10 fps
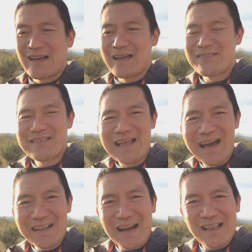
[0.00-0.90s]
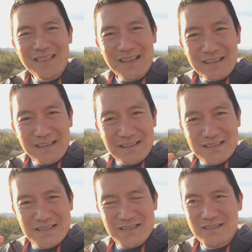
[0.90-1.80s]
And that, I think,
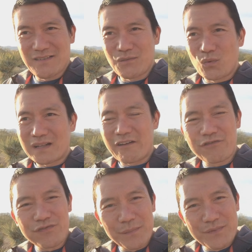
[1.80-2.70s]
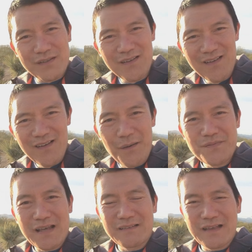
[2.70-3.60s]
is what I flipped
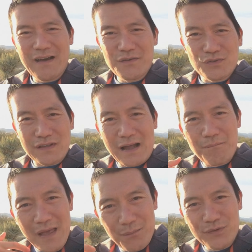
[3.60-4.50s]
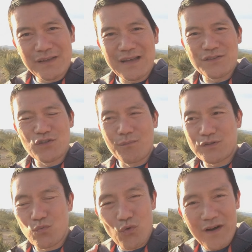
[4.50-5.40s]
upside down so that I'm able to get so
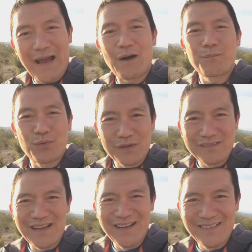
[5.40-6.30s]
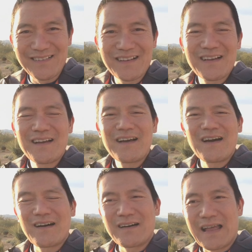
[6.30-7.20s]
much work output done
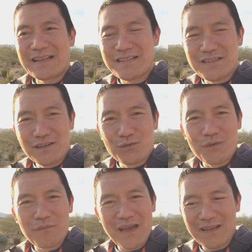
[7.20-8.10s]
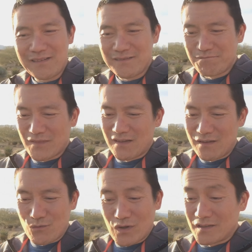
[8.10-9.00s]
uh, and still remain
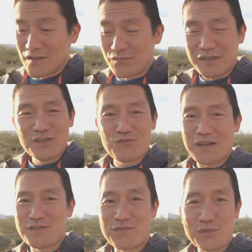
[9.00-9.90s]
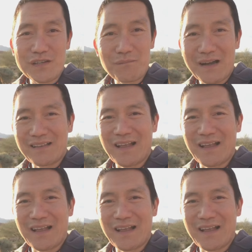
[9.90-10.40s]
relatively stress free in my